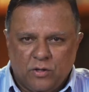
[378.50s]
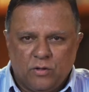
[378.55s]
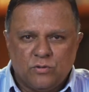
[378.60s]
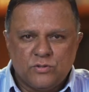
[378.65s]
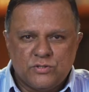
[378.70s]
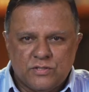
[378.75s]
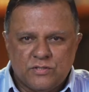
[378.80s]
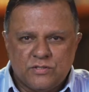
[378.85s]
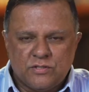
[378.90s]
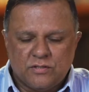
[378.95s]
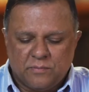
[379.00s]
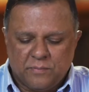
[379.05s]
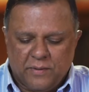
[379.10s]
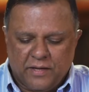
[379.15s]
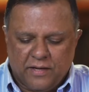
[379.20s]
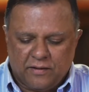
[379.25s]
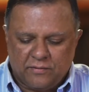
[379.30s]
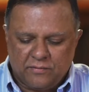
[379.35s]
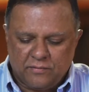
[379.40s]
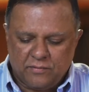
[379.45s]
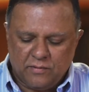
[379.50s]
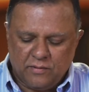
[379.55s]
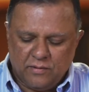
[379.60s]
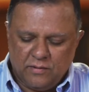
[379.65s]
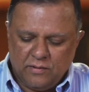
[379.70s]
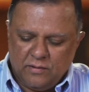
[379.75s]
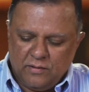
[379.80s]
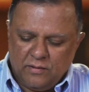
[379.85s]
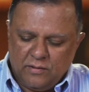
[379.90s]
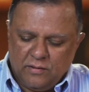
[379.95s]
goes into the math.
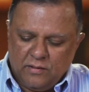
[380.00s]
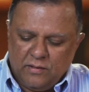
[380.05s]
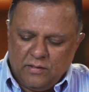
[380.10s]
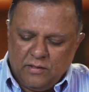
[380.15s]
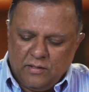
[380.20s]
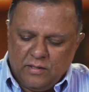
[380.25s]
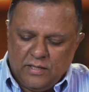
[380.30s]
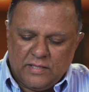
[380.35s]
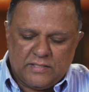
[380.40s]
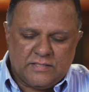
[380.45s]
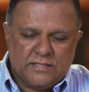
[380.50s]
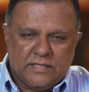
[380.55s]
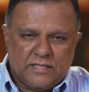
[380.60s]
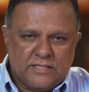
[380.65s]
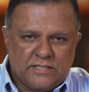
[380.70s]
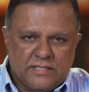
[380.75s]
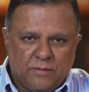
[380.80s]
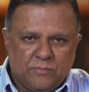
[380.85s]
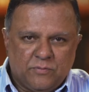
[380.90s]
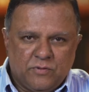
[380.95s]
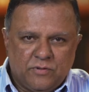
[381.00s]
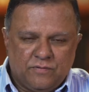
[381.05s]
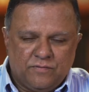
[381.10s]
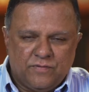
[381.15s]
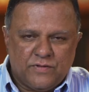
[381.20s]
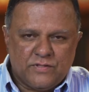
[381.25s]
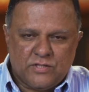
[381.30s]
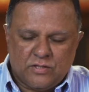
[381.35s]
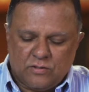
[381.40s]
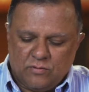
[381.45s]
It's an accepted
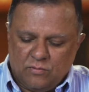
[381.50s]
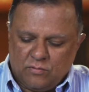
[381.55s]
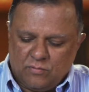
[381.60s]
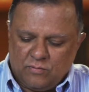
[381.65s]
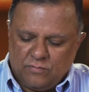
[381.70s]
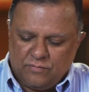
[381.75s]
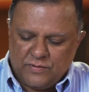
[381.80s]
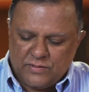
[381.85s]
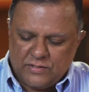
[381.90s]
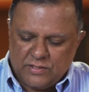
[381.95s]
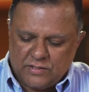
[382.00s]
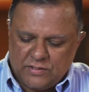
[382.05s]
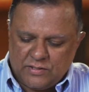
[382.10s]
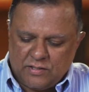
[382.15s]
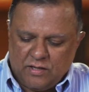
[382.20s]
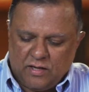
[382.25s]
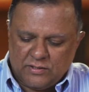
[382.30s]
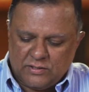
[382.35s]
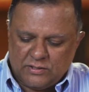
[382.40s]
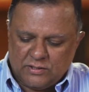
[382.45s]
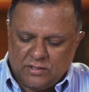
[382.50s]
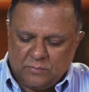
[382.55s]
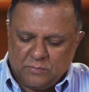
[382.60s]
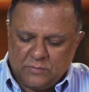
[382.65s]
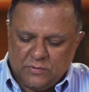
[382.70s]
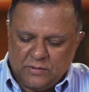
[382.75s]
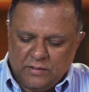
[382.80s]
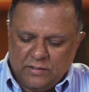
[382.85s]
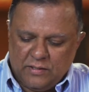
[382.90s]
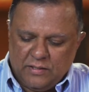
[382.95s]
physics
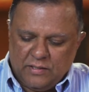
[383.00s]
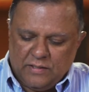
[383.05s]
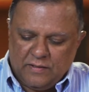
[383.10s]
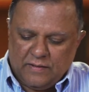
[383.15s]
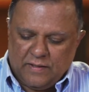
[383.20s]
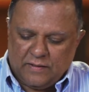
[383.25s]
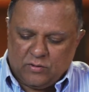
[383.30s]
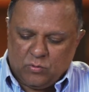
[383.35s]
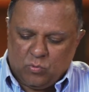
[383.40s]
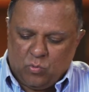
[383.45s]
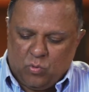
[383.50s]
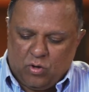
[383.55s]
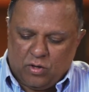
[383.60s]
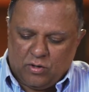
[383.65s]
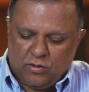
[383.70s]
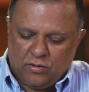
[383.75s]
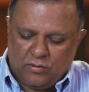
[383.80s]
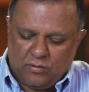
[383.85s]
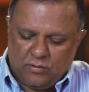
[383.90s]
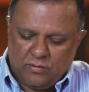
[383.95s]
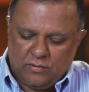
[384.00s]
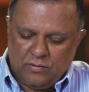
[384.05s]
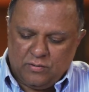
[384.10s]
concept that the water